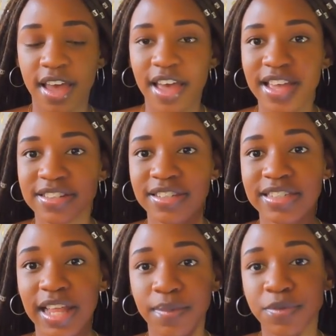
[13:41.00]
it just
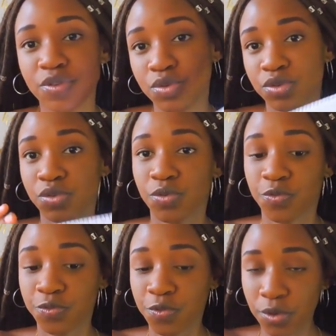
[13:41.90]
helps to
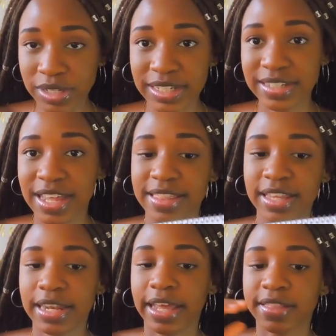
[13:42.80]
fold it, and then
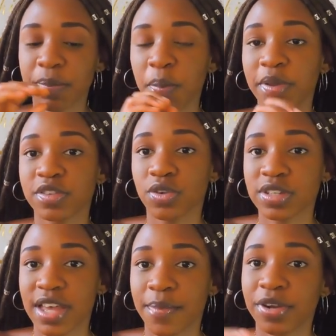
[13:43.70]
like the papers don't
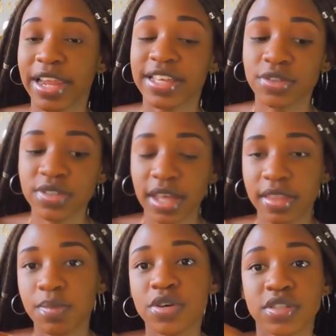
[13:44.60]
come out. Like in those other
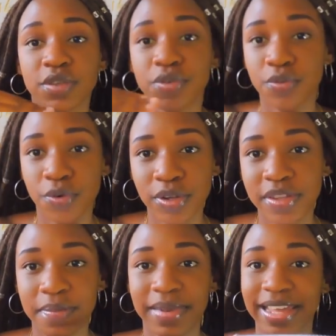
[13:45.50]
books, if you fold
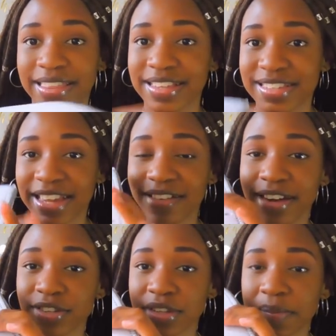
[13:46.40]
them like this and
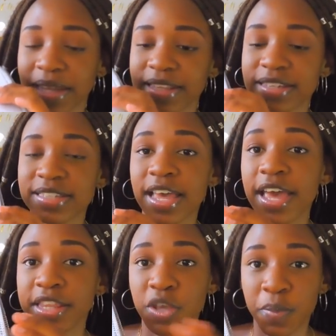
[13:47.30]
write on them like this,
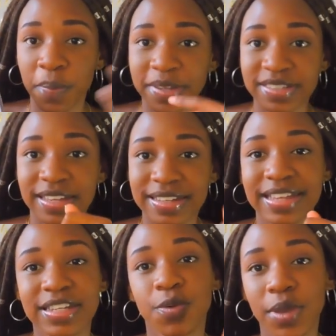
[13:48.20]
your papers start
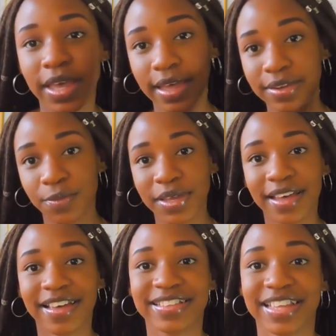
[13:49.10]
getting weaker and weaker
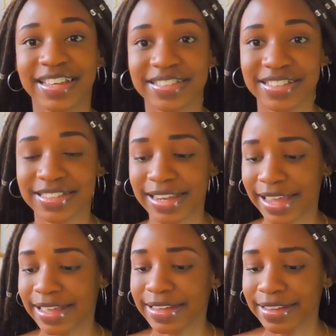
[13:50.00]
and they can just like
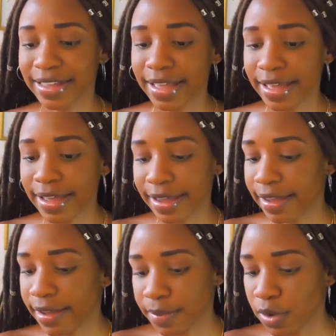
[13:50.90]

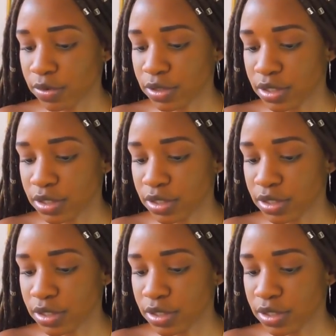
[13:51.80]
come out.